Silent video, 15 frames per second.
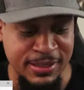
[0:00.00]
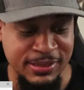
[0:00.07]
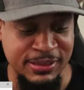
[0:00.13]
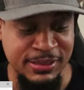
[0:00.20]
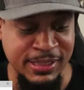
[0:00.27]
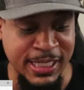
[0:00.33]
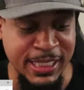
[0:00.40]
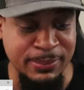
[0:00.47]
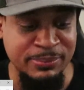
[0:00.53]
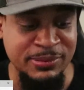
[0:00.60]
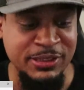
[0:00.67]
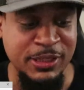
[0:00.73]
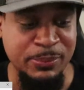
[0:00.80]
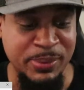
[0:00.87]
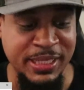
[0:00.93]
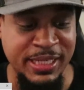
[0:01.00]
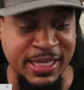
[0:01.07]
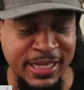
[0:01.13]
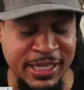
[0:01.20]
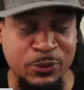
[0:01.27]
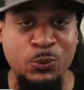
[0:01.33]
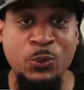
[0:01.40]
seems to be
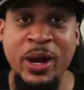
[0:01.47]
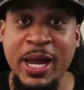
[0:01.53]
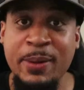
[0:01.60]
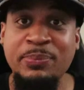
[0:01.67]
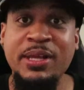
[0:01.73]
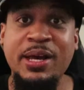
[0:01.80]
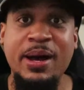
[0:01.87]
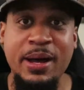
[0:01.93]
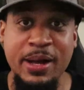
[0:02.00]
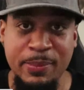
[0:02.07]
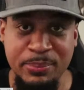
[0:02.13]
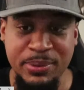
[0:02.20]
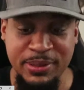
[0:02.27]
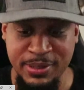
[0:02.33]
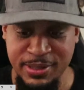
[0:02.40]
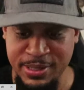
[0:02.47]
getting ramped up.